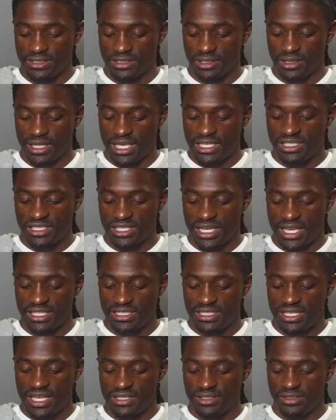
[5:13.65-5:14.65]
So let's
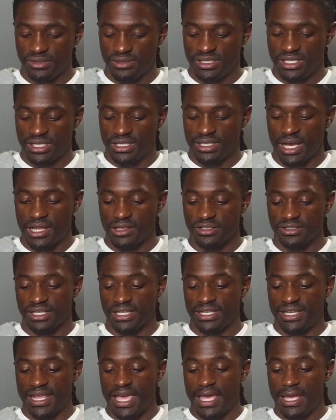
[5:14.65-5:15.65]
change that to ten dollars
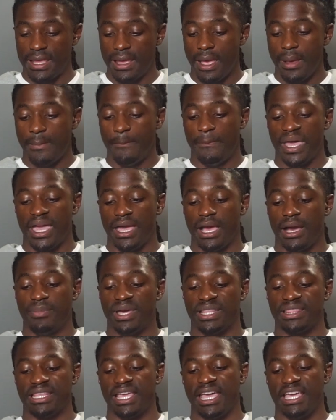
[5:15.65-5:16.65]
a day.
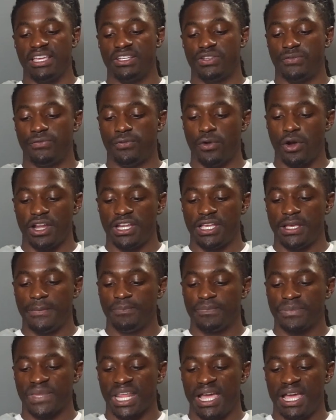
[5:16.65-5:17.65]
Bam, at the age
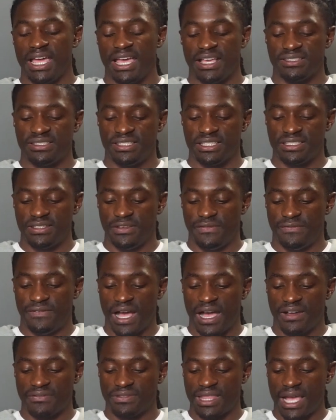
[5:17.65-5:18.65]
forty, I had
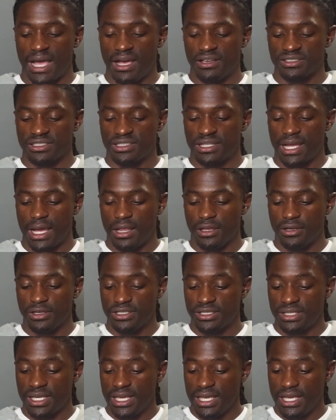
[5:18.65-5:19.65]
sixty-five thousand
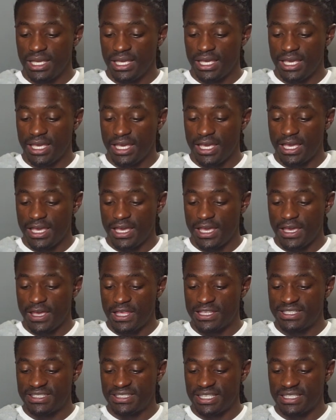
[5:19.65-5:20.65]
dollars
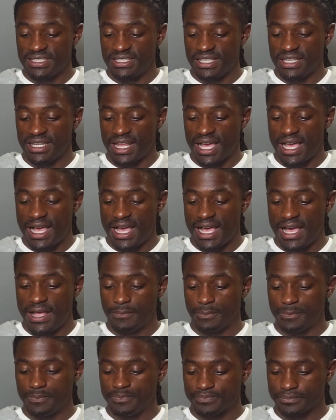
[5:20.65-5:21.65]
and
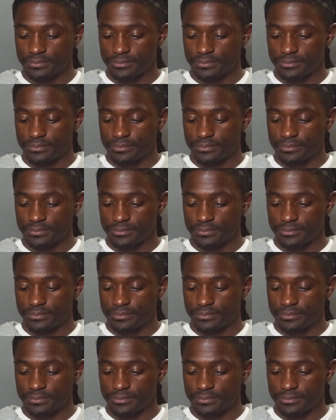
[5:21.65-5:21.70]
sixty-nine.